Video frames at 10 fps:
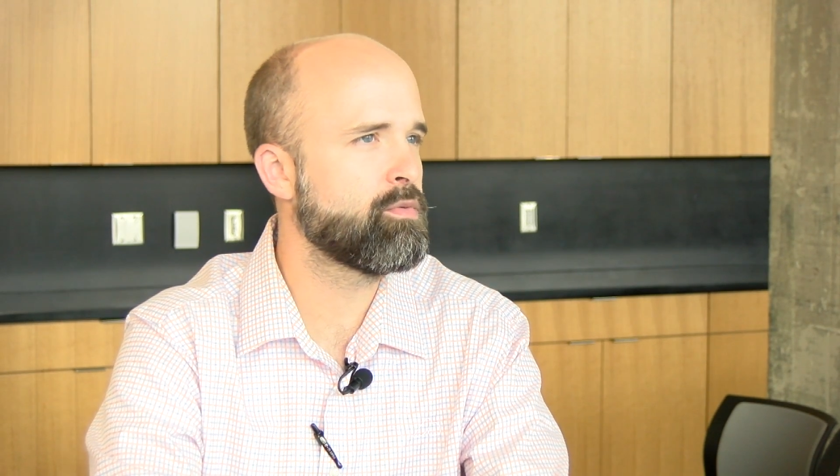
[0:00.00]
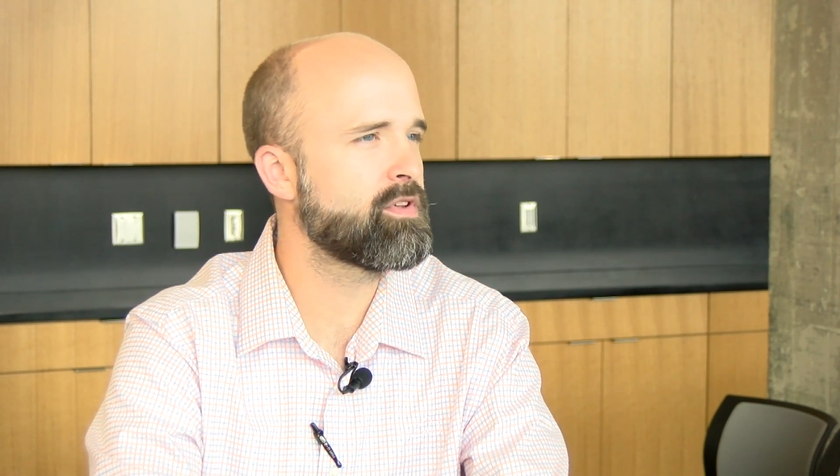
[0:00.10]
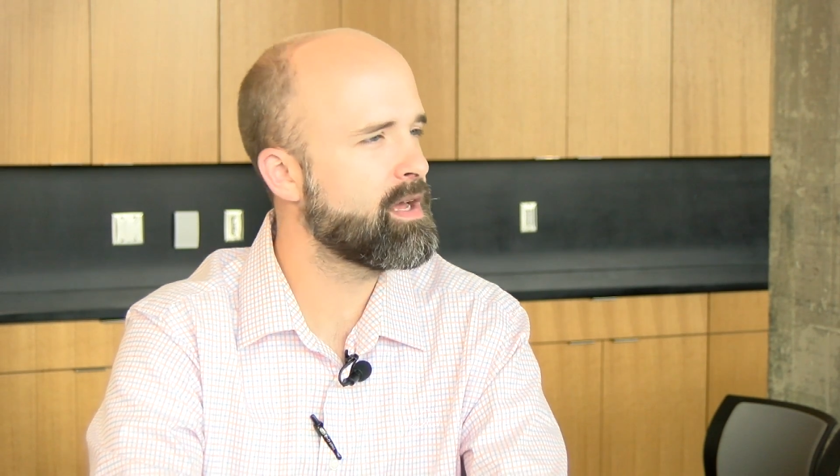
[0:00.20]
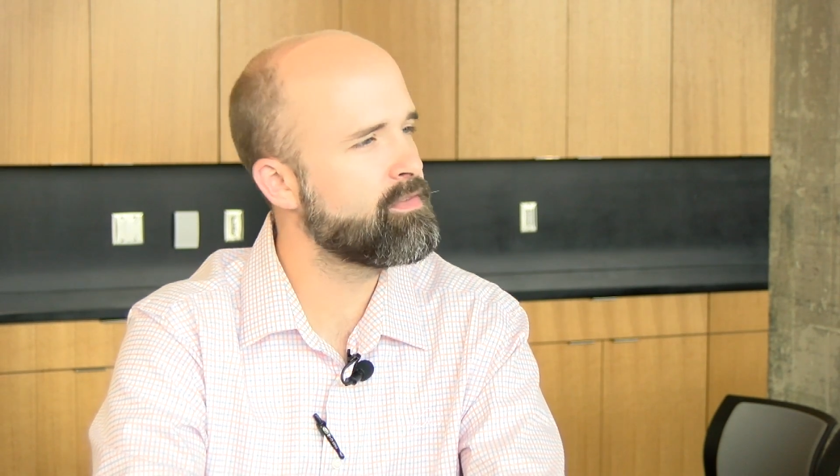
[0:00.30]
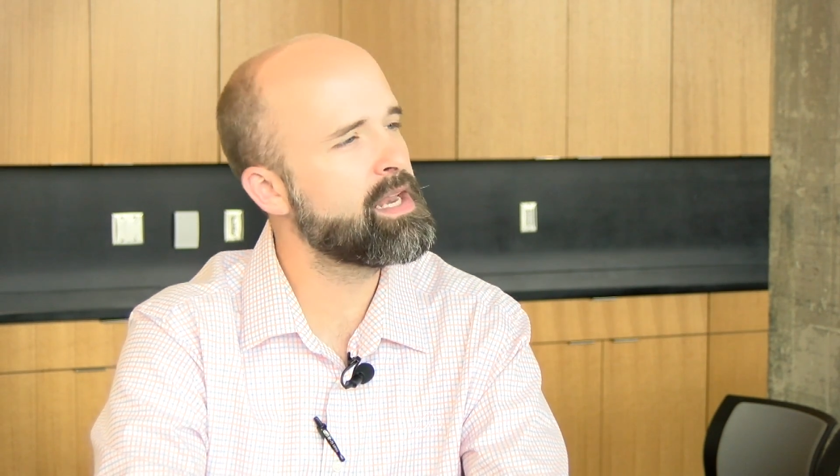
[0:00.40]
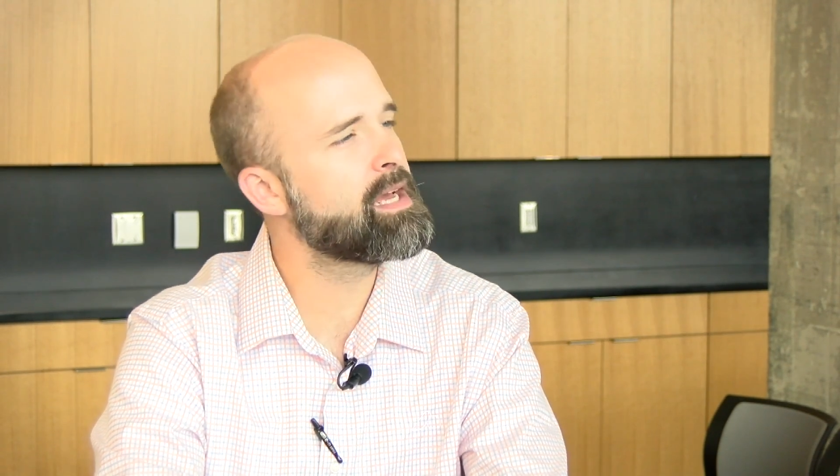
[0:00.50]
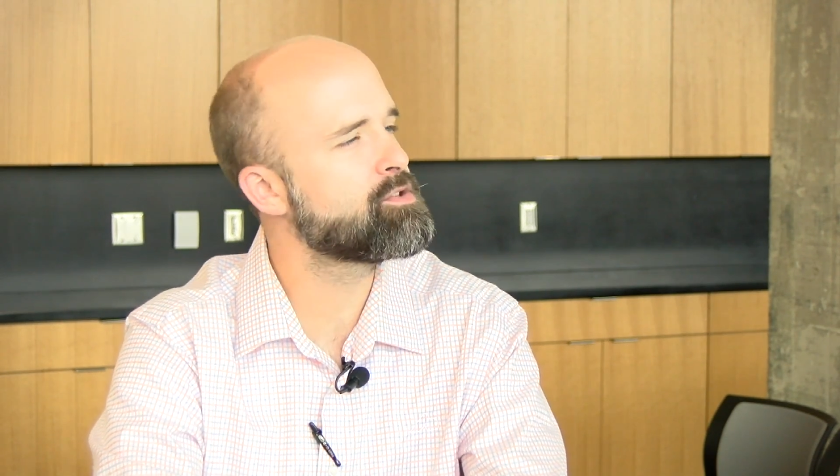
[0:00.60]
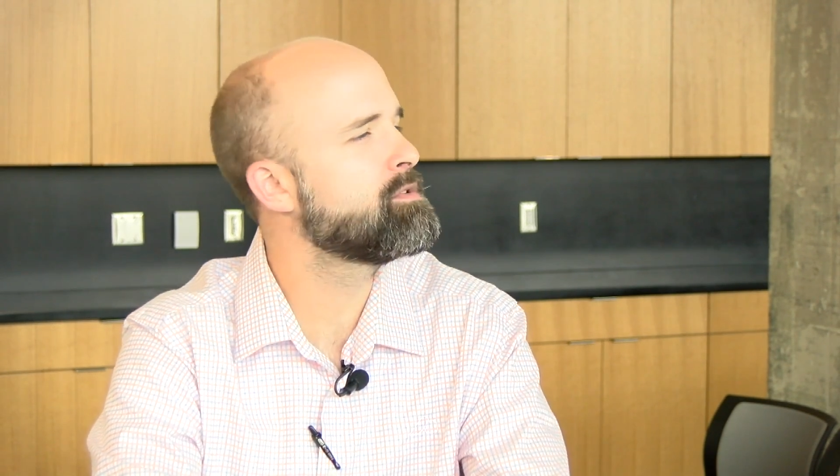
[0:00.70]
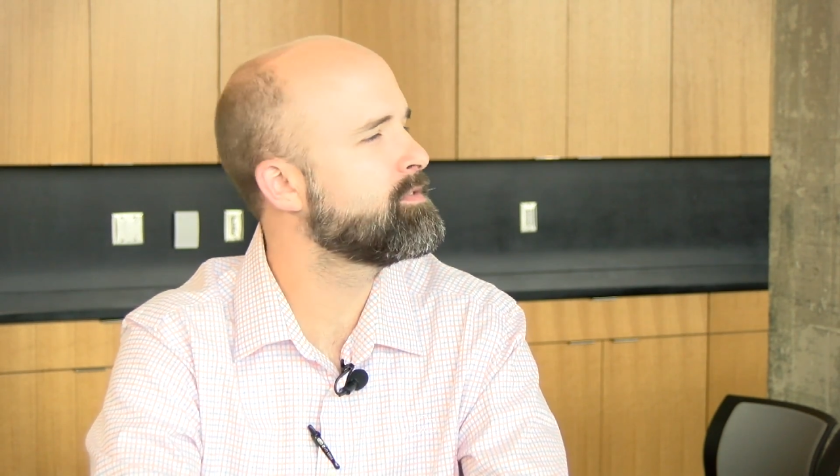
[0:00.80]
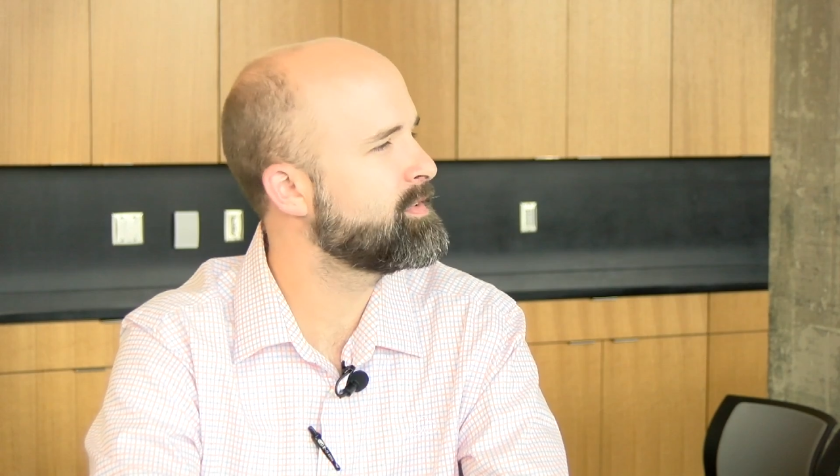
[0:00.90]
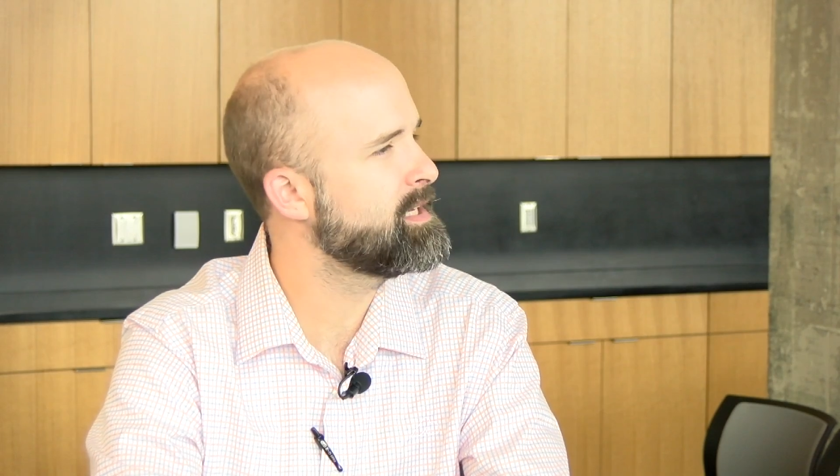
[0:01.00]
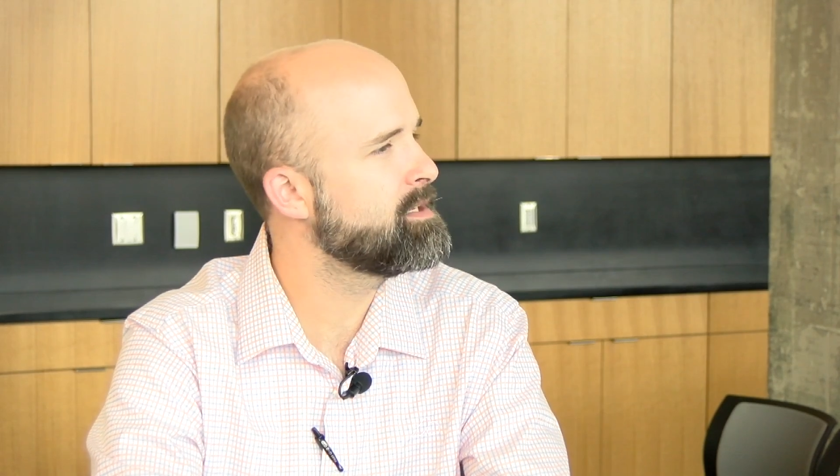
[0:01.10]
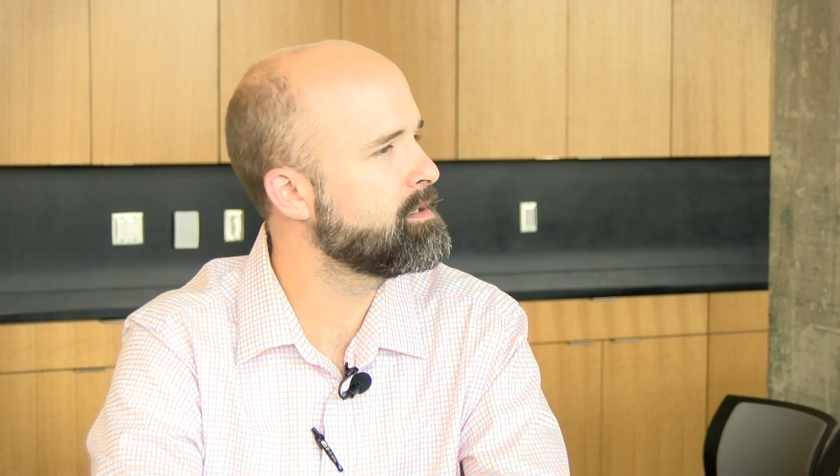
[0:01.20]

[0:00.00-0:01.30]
was kind of a natural fit,